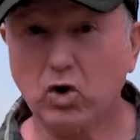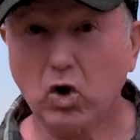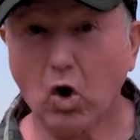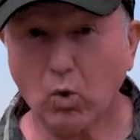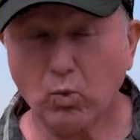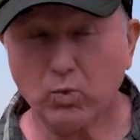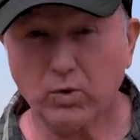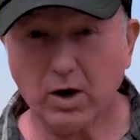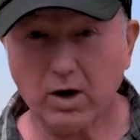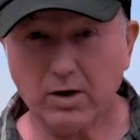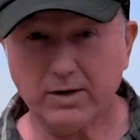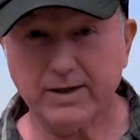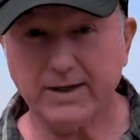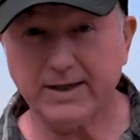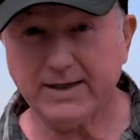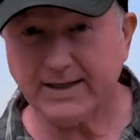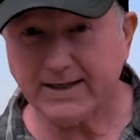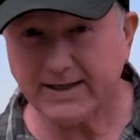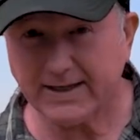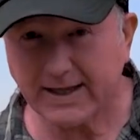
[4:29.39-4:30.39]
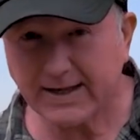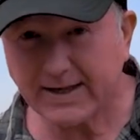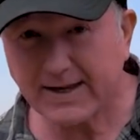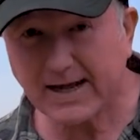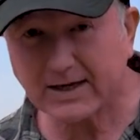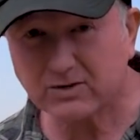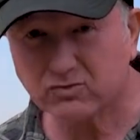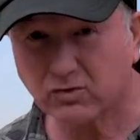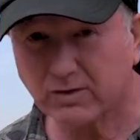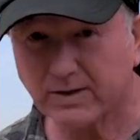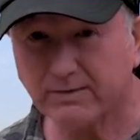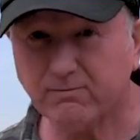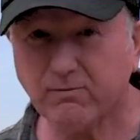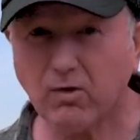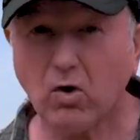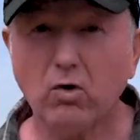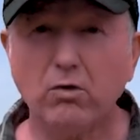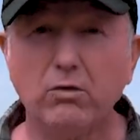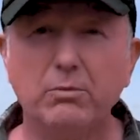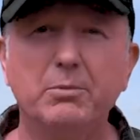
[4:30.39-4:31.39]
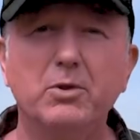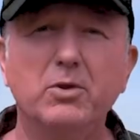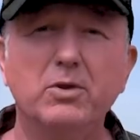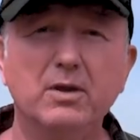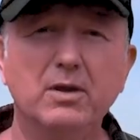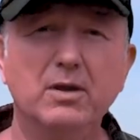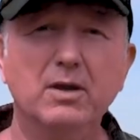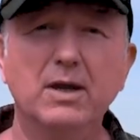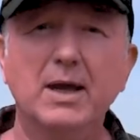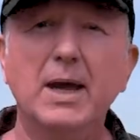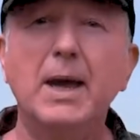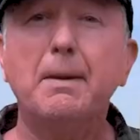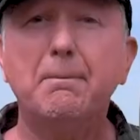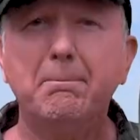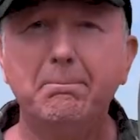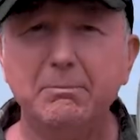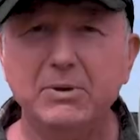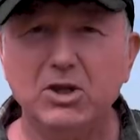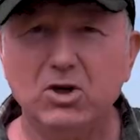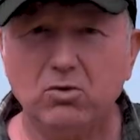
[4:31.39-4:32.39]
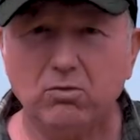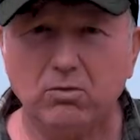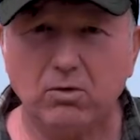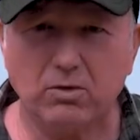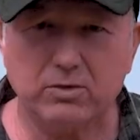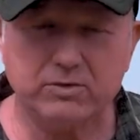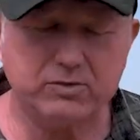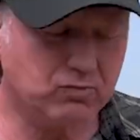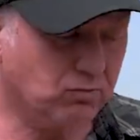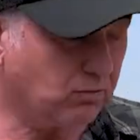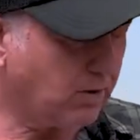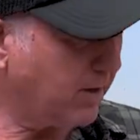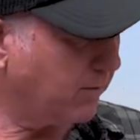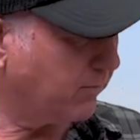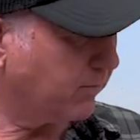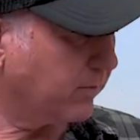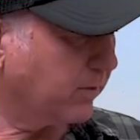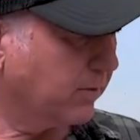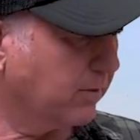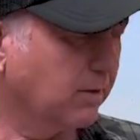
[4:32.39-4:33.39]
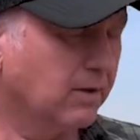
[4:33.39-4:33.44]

gold hunting in their natural environment, mineralized ground.